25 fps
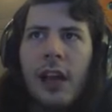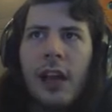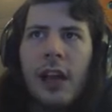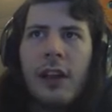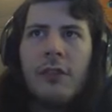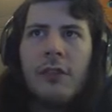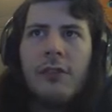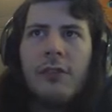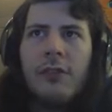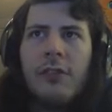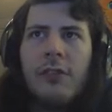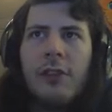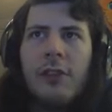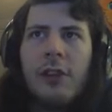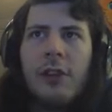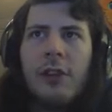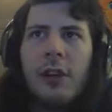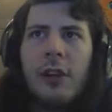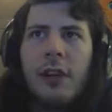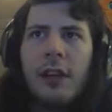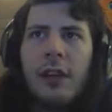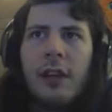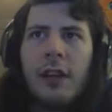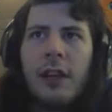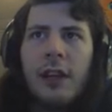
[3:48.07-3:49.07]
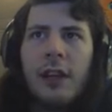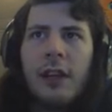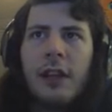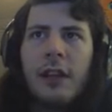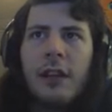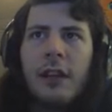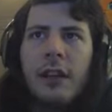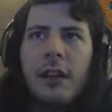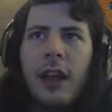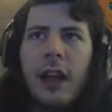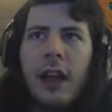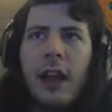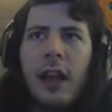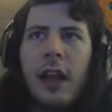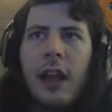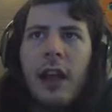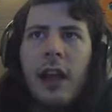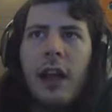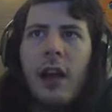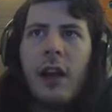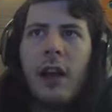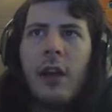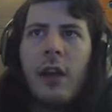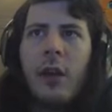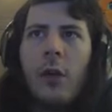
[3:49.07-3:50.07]
I have no idea how to...
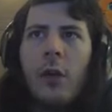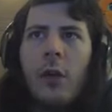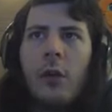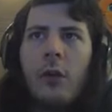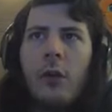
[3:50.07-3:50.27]
Ow.